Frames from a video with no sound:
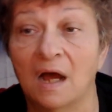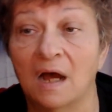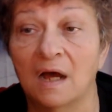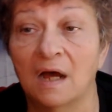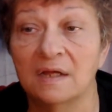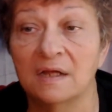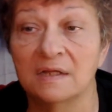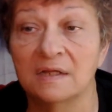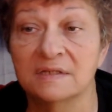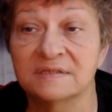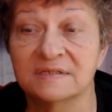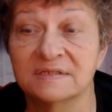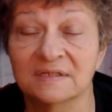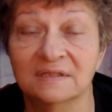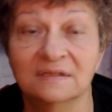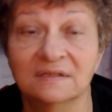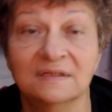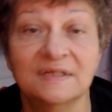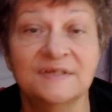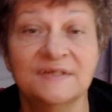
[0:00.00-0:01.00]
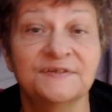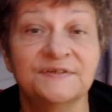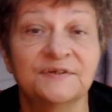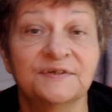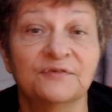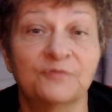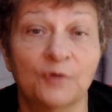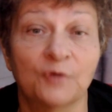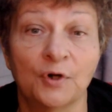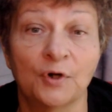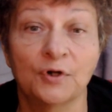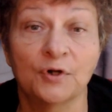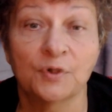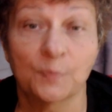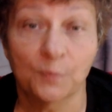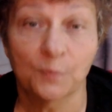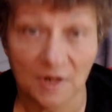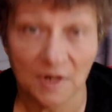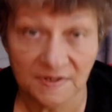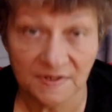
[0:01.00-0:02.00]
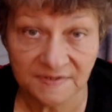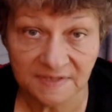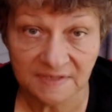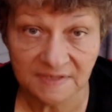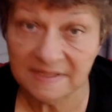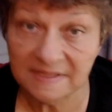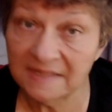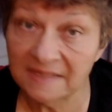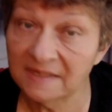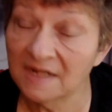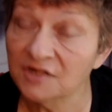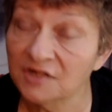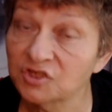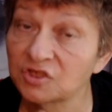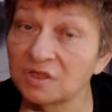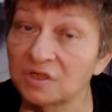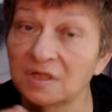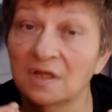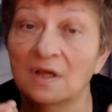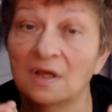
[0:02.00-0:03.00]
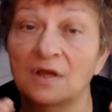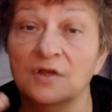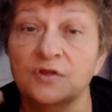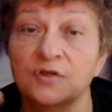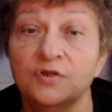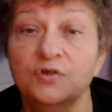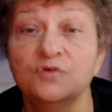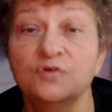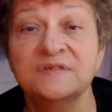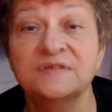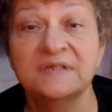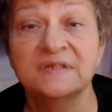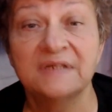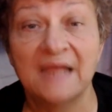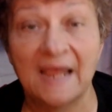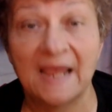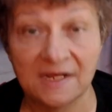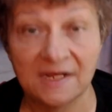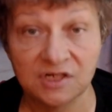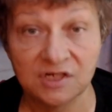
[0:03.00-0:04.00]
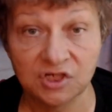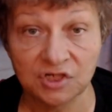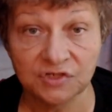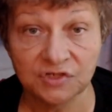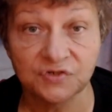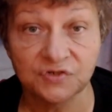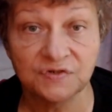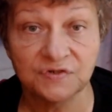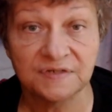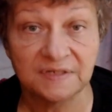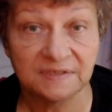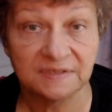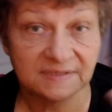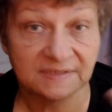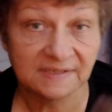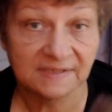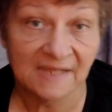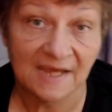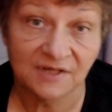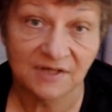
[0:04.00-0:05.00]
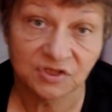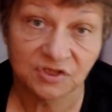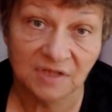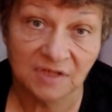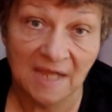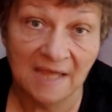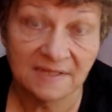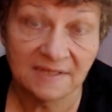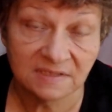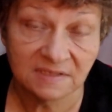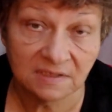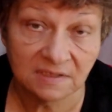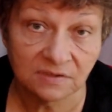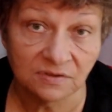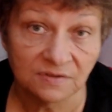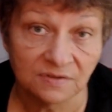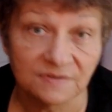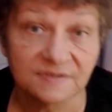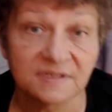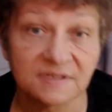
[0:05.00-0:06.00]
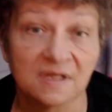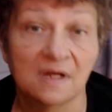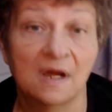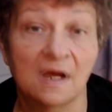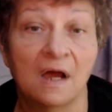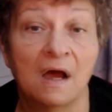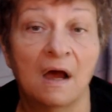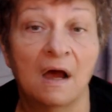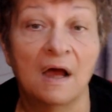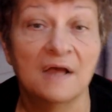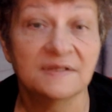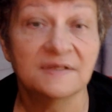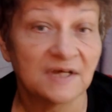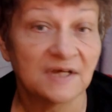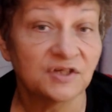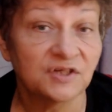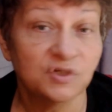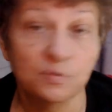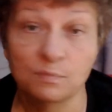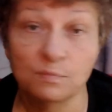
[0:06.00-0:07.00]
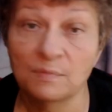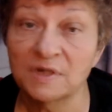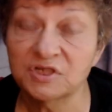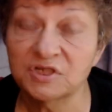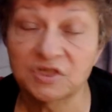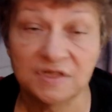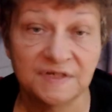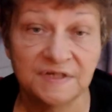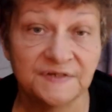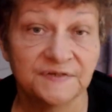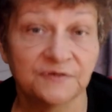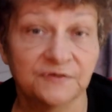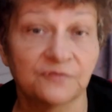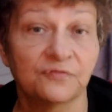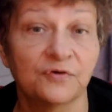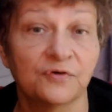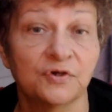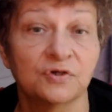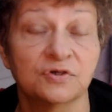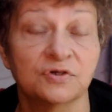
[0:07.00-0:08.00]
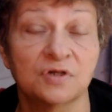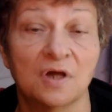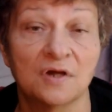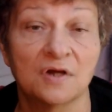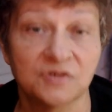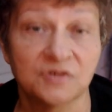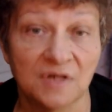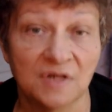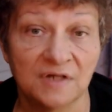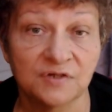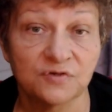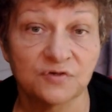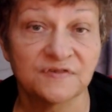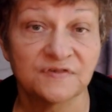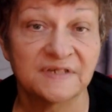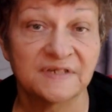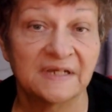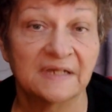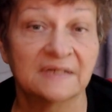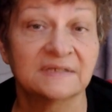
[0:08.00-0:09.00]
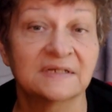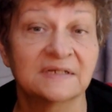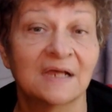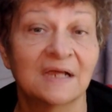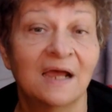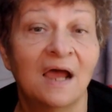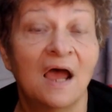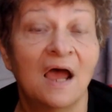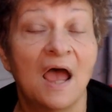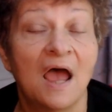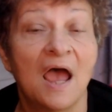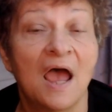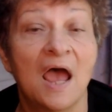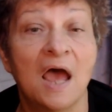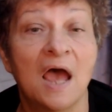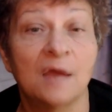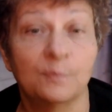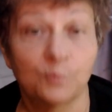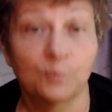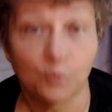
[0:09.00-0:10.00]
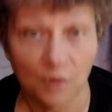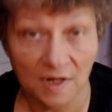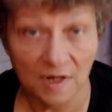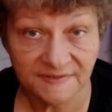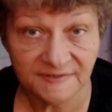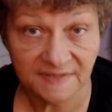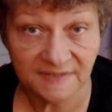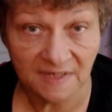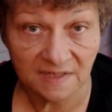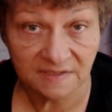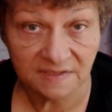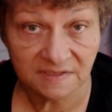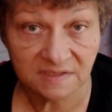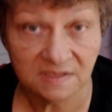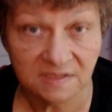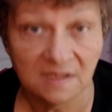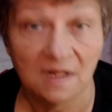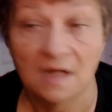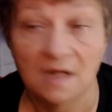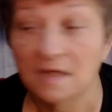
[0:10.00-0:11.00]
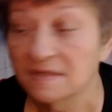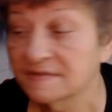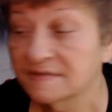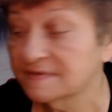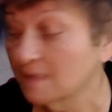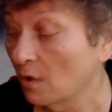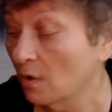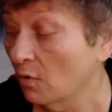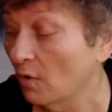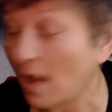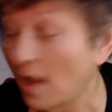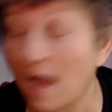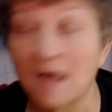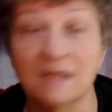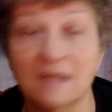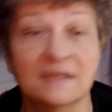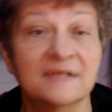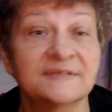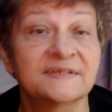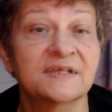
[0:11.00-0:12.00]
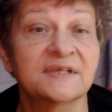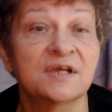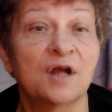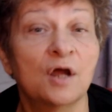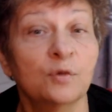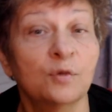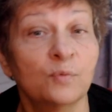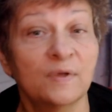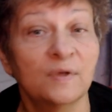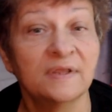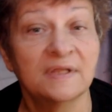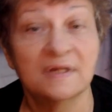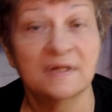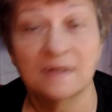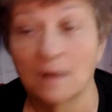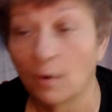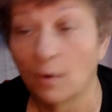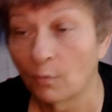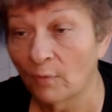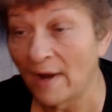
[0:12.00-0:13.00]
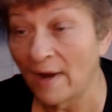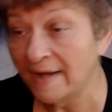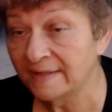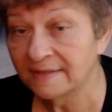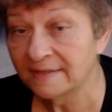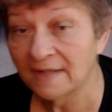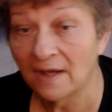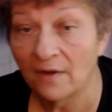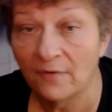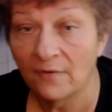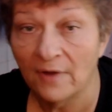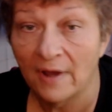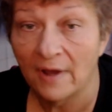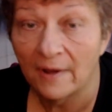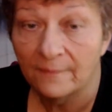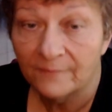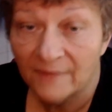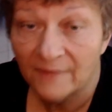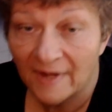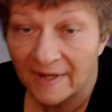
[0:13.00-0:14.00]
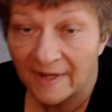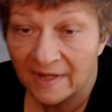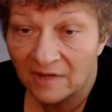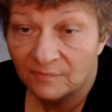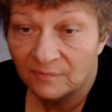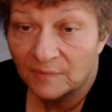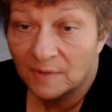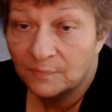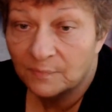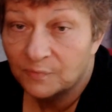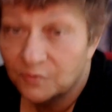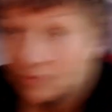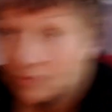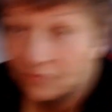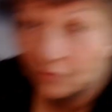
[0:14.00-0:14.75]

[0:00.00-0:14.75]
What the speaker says: It's a little easier for her to process. And actually, using hand gestures and slash hand signals is actually much easier for your dog to understand and process. So let's get on with it. Right now, I have my beautiful